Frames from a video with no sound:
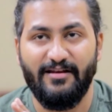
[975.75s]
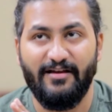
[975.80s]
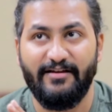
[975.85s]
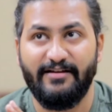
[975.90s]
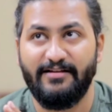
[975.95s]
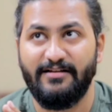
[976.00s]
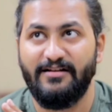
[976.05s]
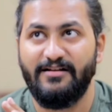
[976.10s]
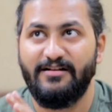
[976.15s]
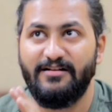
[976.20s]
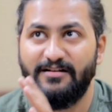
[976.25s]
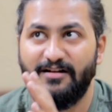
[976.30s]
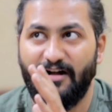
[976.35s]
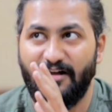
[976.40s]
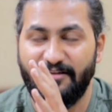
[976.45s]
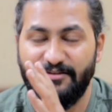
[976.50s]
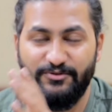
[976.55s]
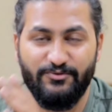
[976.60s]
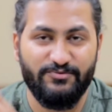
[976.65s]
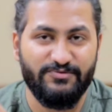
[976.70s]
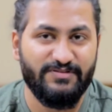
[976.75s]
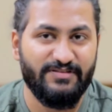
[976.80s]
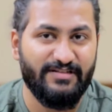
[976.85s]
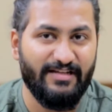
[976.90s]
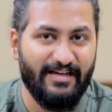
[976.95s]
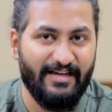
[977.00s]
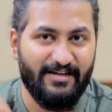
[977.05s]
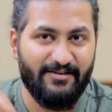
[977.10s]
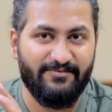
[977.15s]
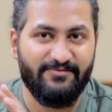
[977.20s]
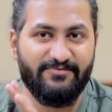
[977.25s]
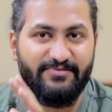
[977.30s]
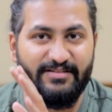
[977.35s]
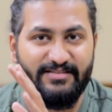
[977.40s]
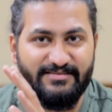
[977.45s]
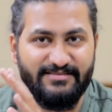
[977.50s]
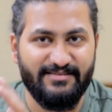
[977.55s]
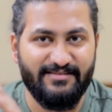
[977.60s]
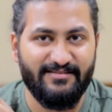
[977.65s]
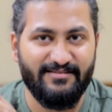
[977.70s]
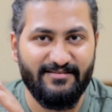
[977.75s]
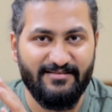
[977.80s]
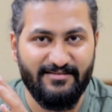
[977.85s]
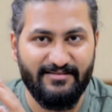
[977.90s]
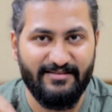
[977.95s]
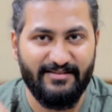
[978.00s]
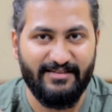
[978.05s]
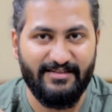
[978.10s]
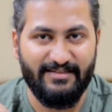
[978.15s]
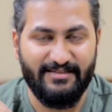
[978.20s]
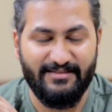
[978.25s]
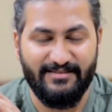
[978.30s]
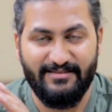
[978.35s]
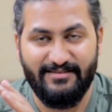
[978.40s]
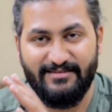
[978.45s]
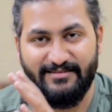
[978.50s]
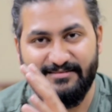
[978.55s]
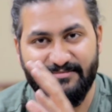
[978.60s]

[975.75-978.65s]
Like I use it every single day